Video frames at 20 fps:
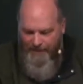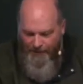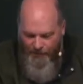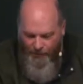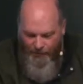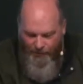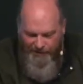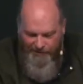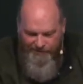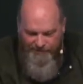
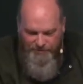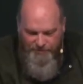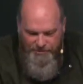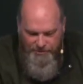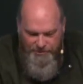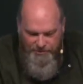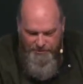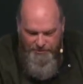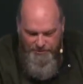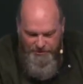What if you
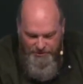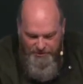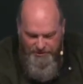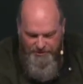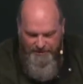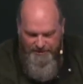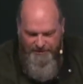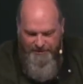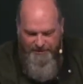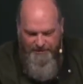choose
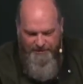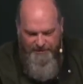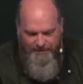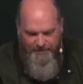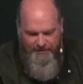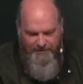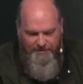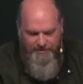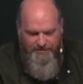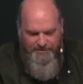
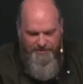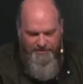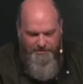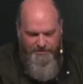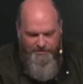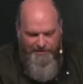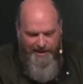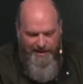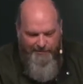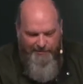to
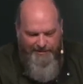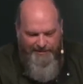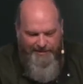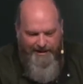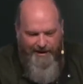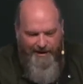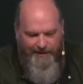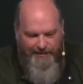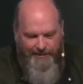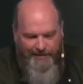do that with
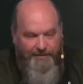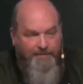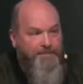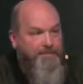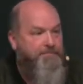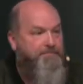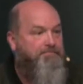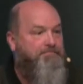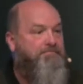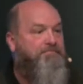God,
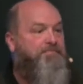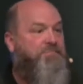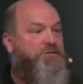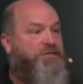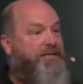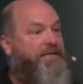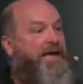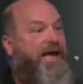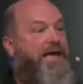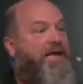to
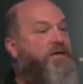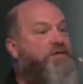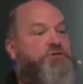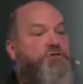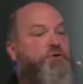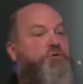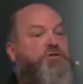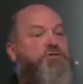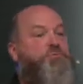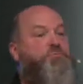gaze
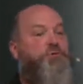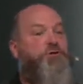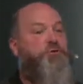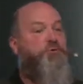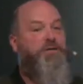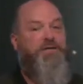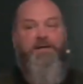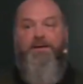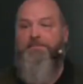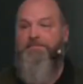on his
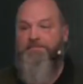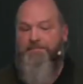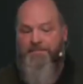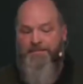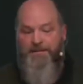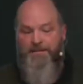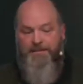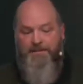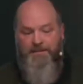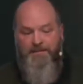beauty?
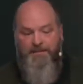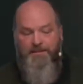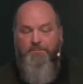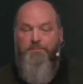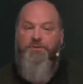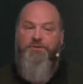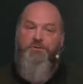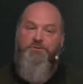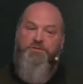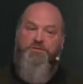
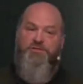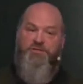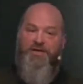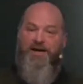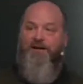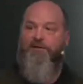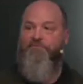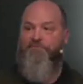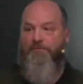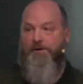But there's a
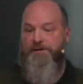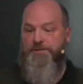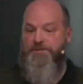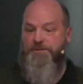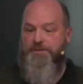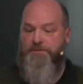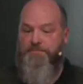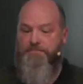second phrase.